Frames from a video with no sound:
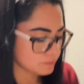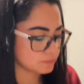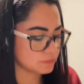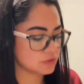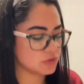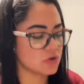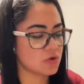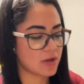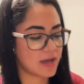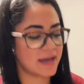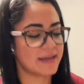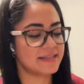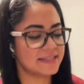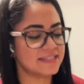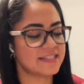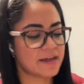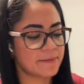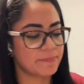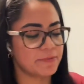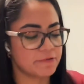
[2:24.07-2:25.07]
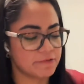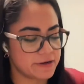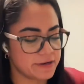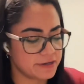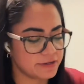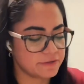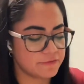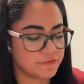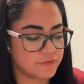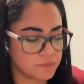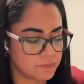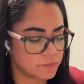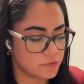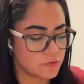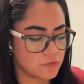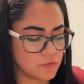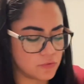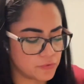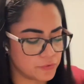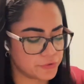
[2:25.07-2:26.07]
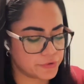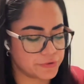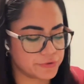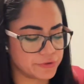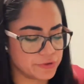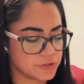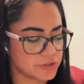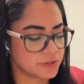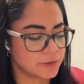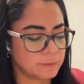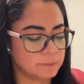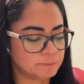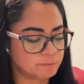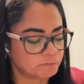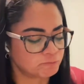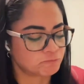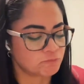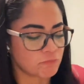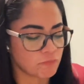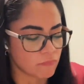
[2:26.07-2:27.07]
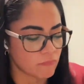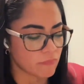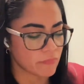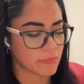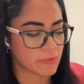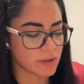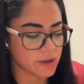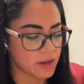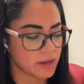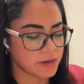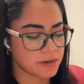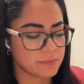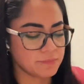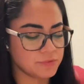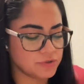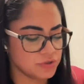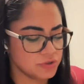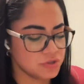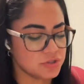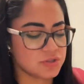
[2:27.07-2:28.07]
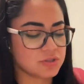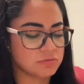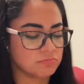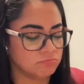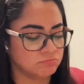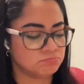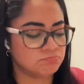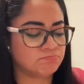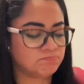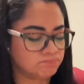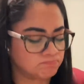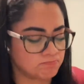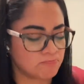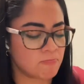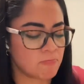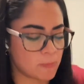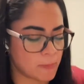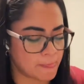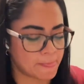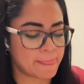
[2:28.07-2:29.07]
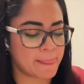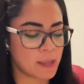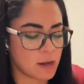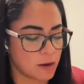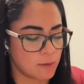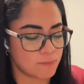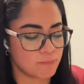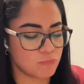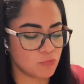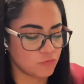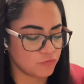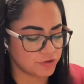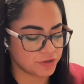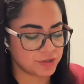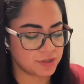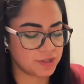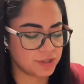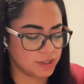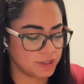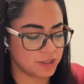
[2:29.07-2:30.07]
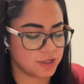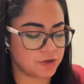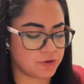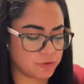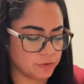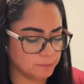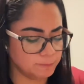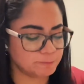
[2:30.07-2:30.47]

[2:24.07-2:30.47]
So I separate it from the corners and I'm just moving it in here